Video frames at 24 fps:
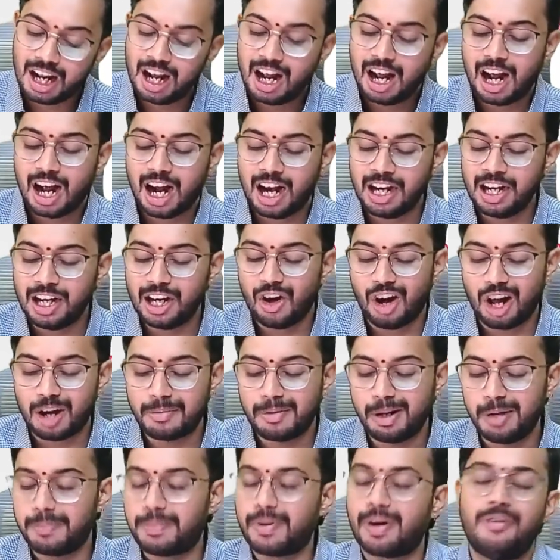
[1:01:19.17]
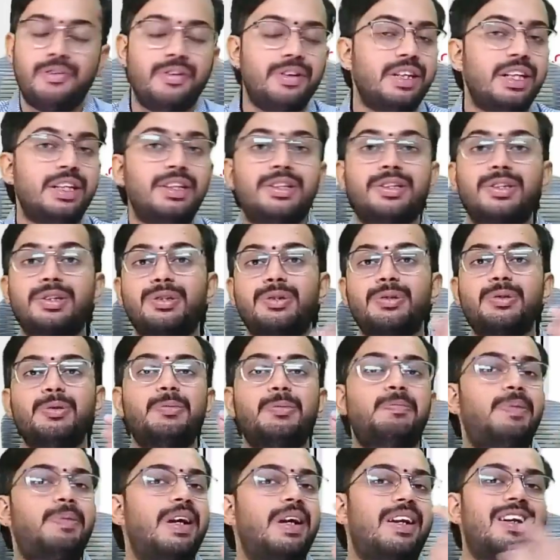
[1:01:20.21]
and normal provisions.
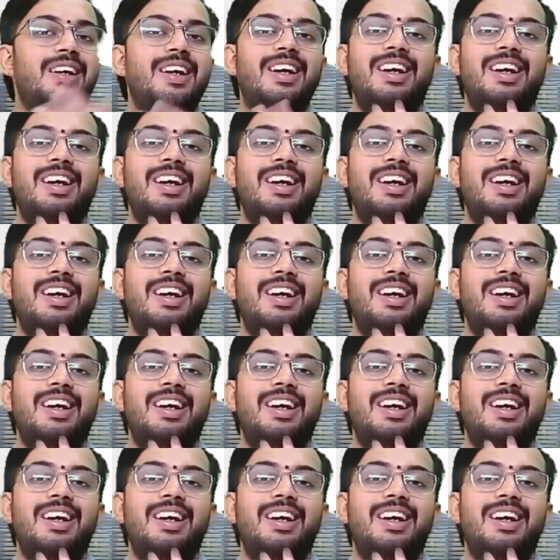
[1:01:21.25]
Super.